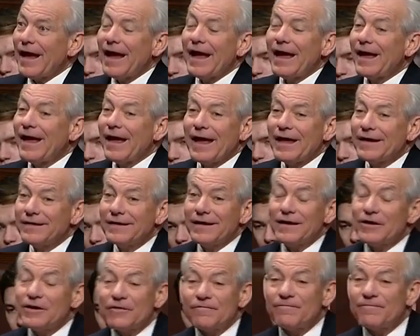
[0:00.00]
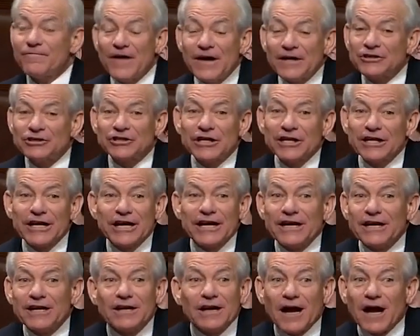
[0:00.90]
And, and you're
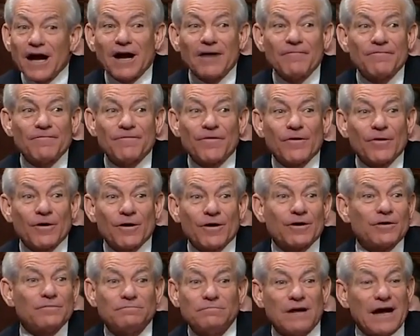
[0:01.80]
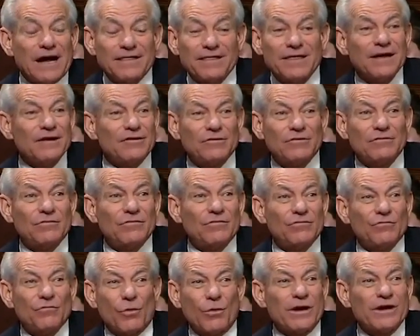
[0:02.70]
functionally, uh, for I think
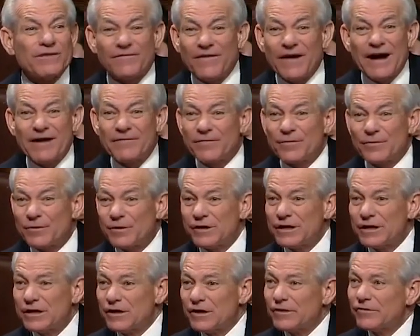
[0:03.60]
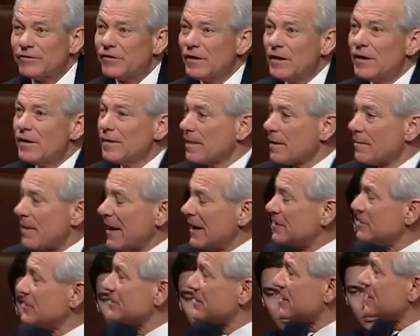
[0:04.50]
25, 30 years, the
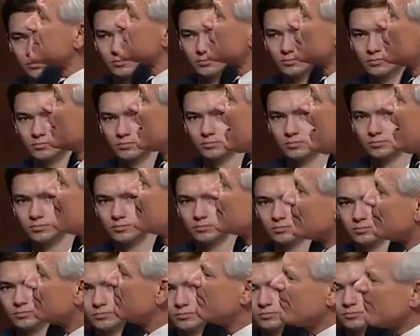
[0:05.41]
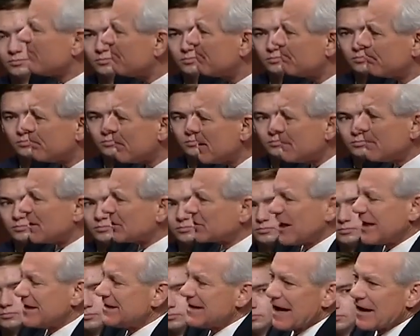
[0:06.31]
pension system we have is pretty
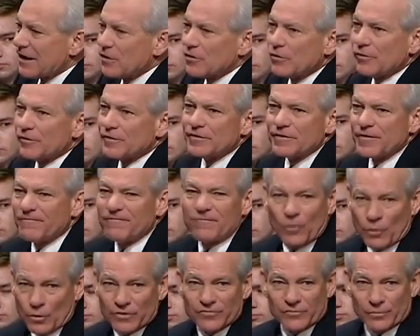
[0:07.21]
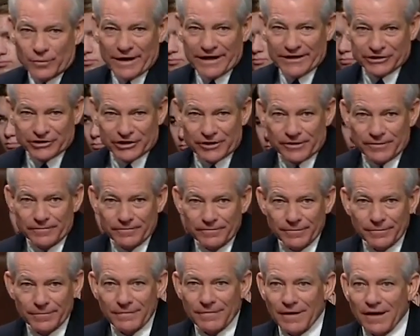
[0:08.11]
much identical to the forest ranger.
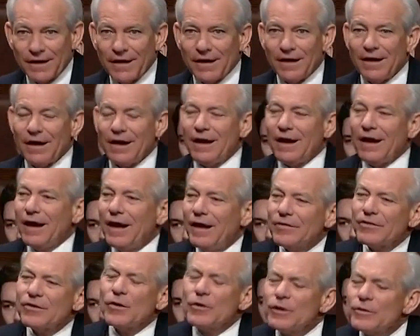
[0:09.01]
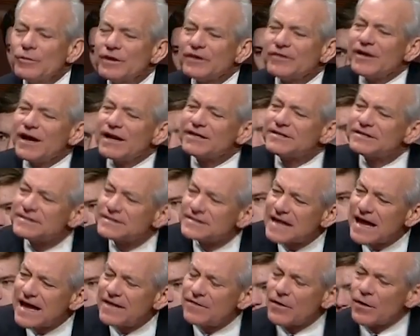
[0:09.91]
The only reason I
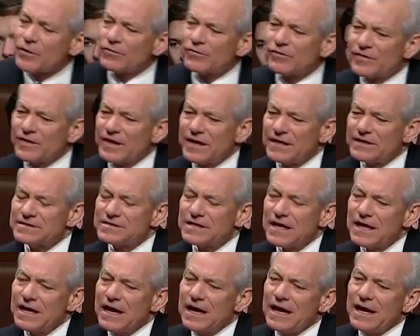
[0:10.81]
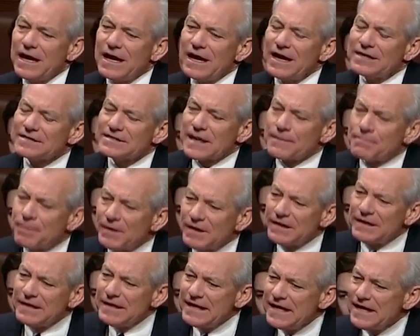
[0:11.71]
say those things is I
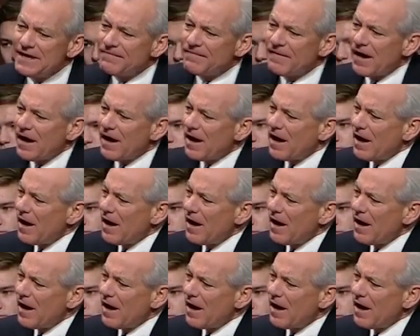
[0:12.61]
believe